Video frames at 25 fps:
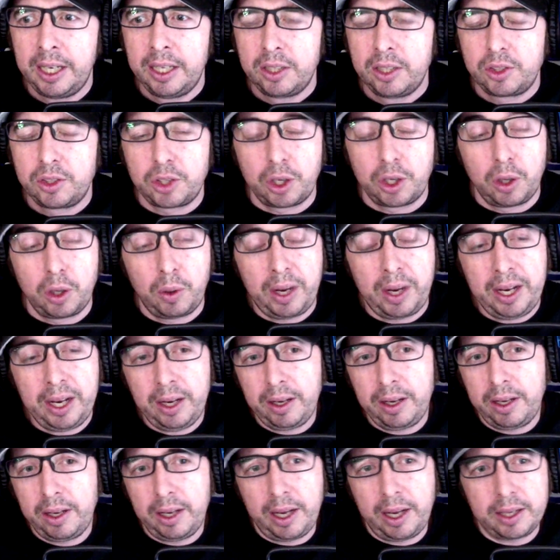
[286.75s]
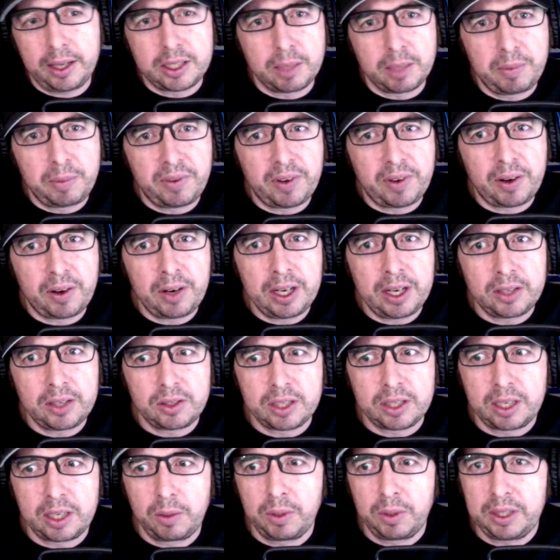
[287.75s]
So it's going to be very
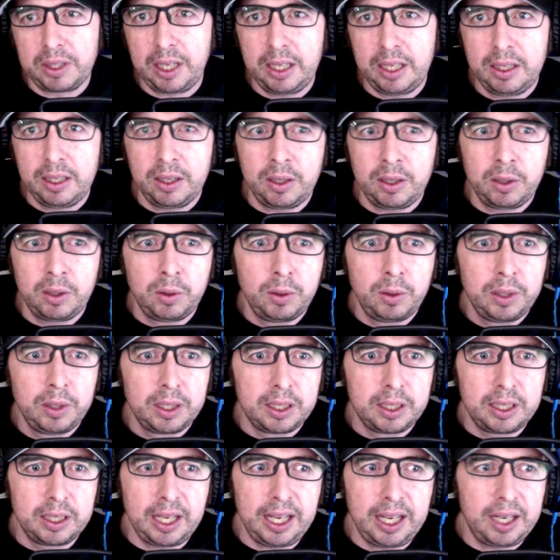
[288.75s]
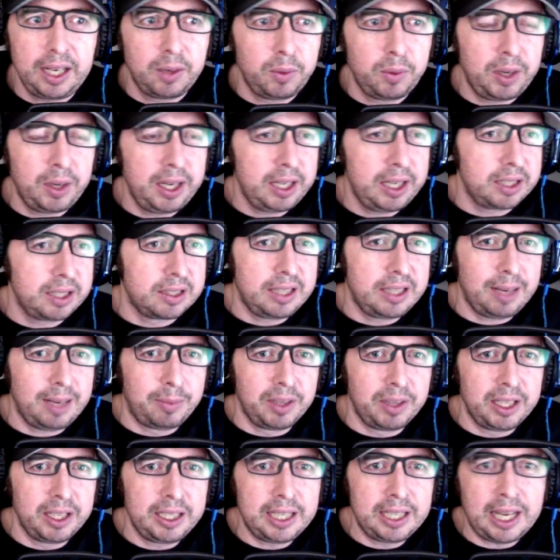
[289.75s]
interesting what they do. Dana White is
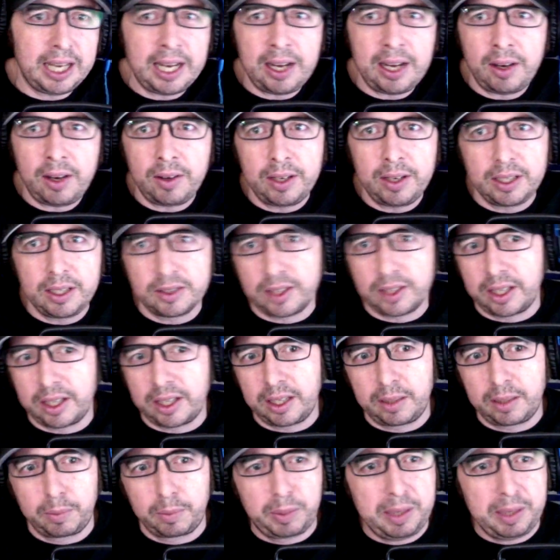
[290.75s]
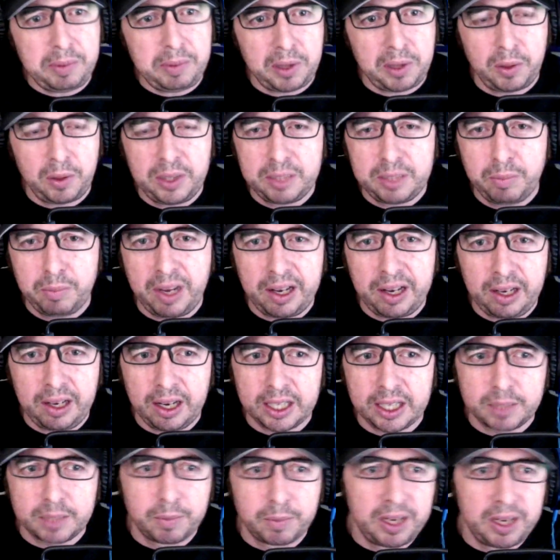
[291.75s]
doubling down. He's like, people always bet
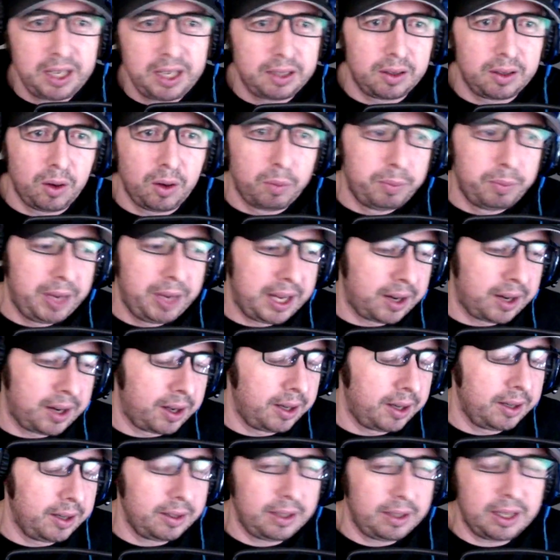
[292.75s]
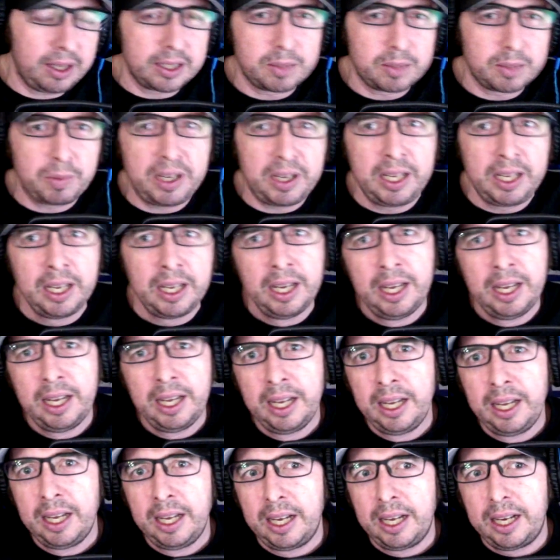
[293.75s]
against me. Don't bet against me.
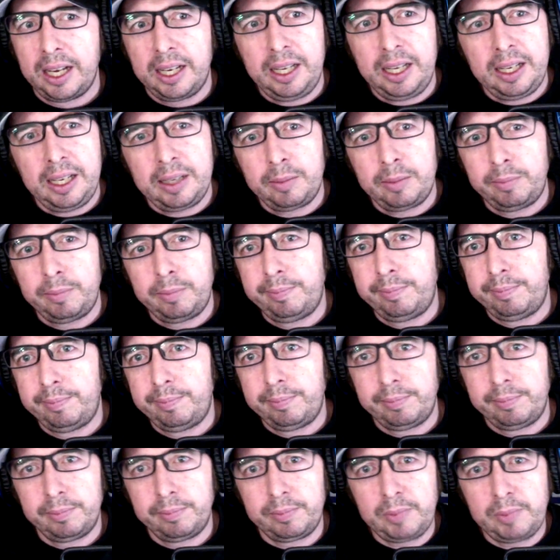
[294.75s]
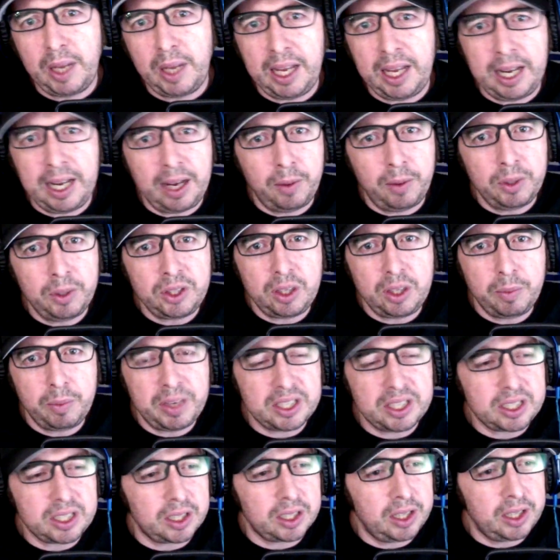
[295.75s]
Dana, I wish you the
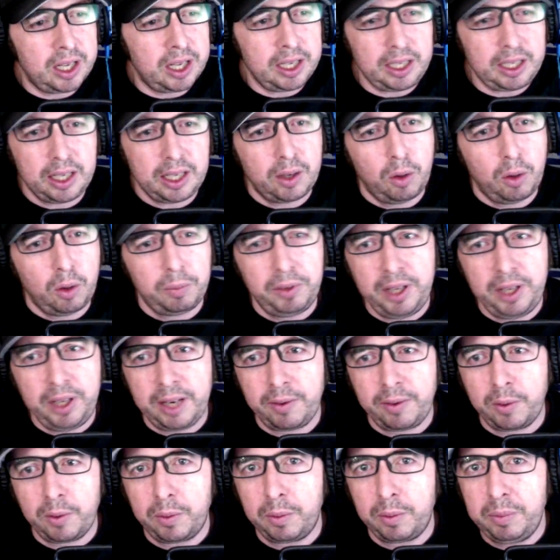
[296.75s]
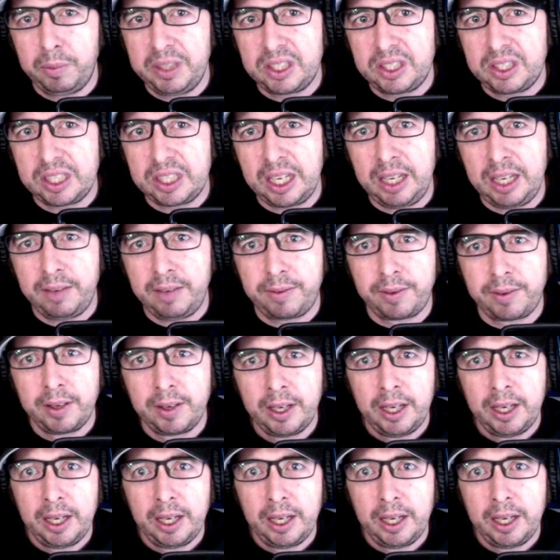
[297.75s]
best of luck, and hopefully everyone will be safe.